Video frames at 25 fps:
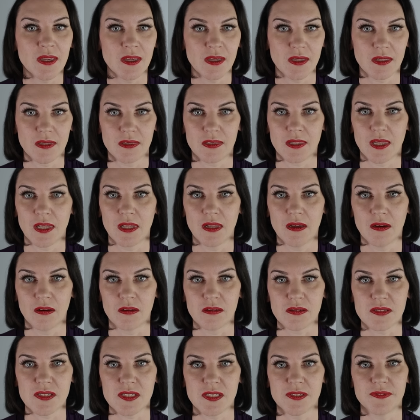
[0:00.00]
The
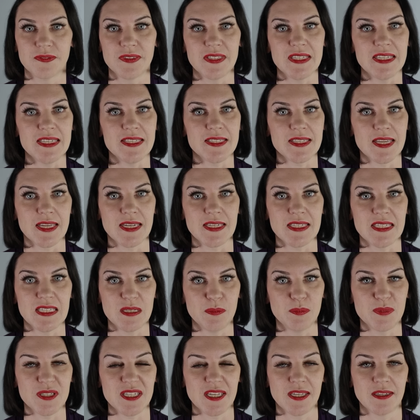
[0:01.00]
last of these deep
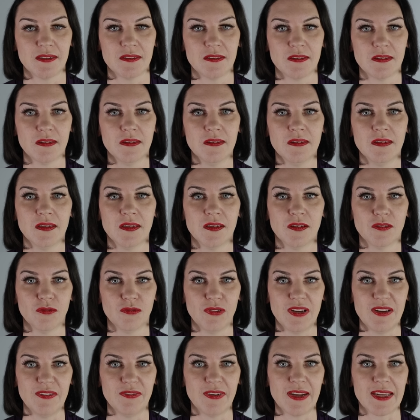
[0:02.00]
tendon
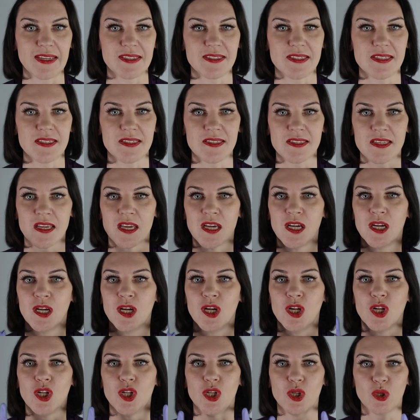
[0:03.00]
reflexes,
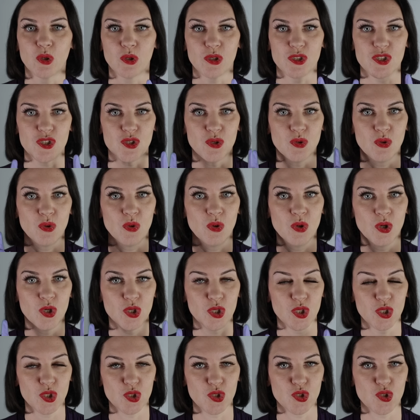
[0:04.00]
look at your
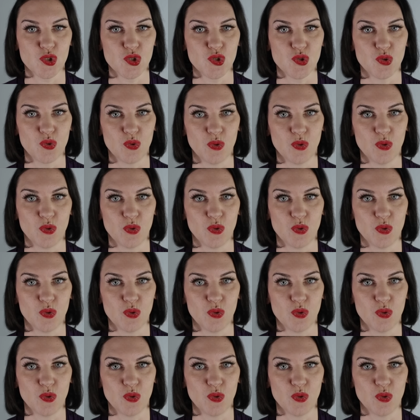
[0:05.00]
jaw.